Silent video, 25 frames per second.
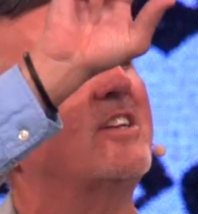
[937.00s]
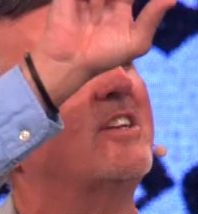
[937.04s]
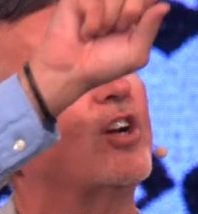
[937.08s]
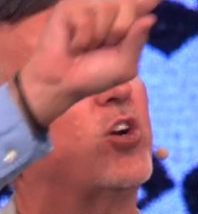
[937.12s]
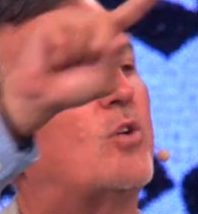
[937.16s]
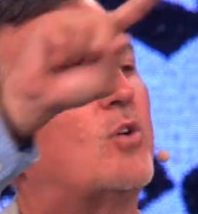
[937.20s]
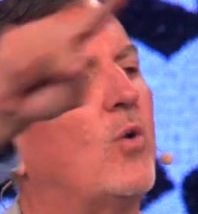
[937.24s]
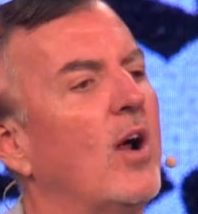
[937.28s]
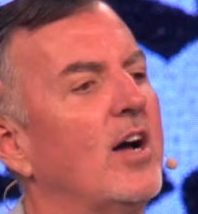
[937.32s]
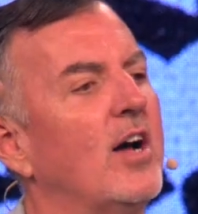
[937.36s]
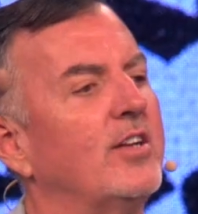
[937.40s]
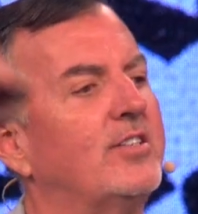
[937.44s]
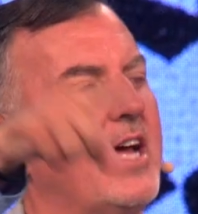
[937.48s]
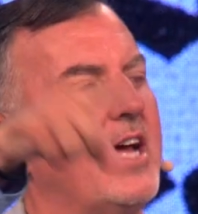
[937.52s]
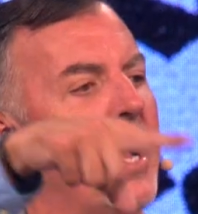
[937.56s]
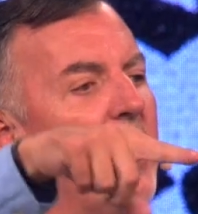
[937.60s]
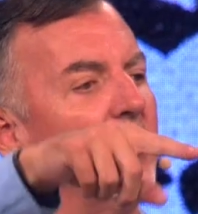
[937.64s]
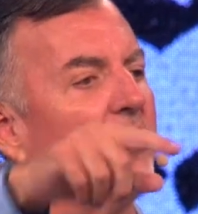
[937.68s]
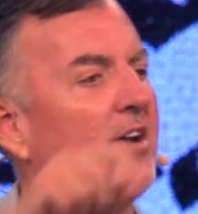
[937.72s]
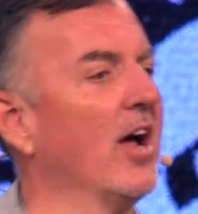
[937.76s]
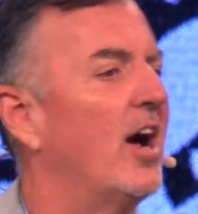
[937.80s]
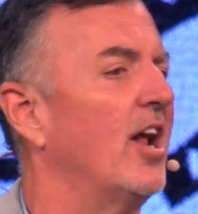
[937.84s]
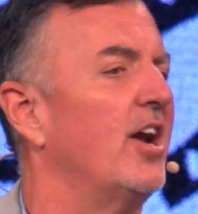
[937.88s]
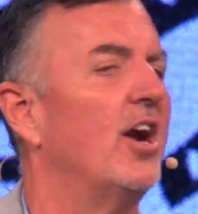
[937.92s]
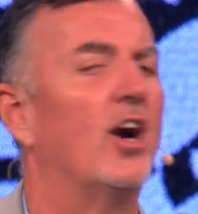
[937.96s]
to cross out
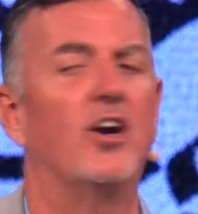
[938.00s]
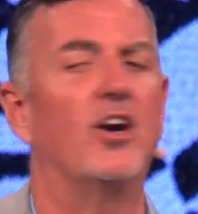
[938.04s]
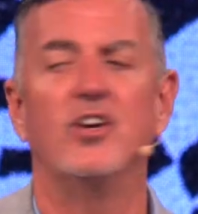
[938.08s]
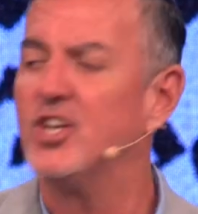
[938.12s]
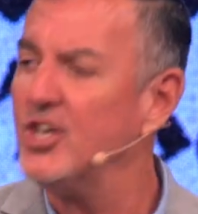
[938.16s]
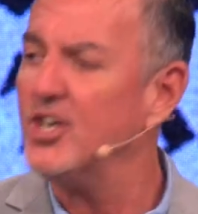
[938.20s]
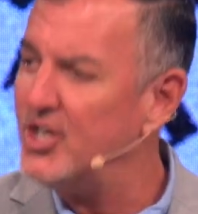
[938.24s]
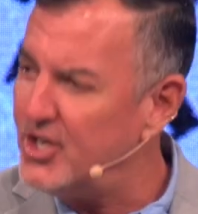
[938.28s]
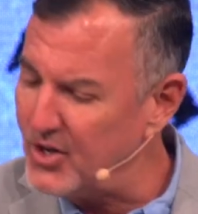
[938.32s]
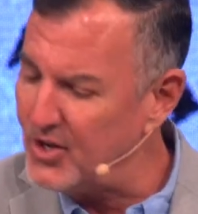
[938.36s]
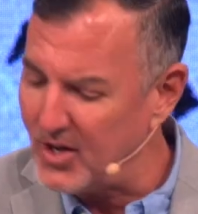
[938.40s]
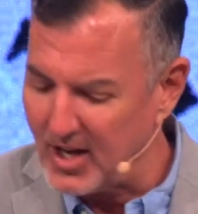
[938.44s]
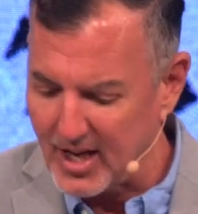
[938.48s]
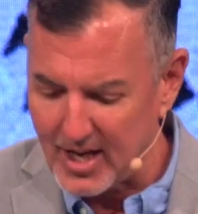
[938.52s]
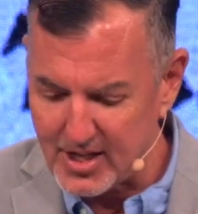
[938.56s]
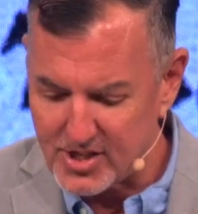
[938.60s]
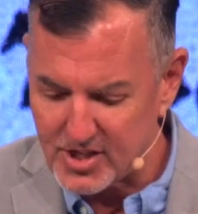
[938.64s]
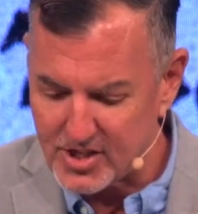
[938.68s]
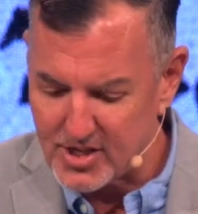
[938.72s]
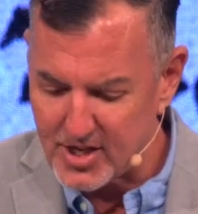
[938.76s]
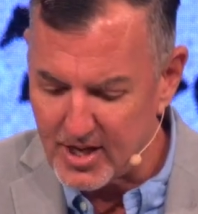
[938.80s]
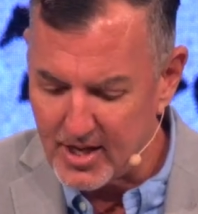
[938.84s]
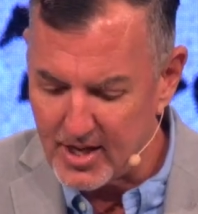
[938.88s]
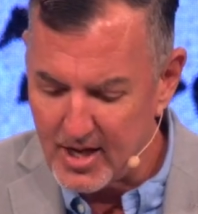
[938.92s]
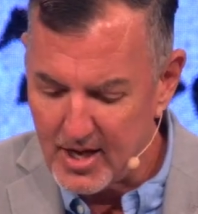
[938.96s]
on our to do
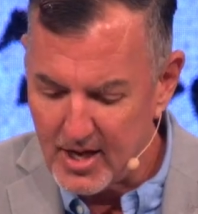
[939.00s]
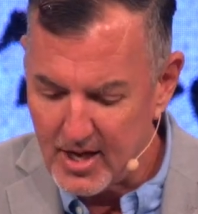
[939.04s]
list?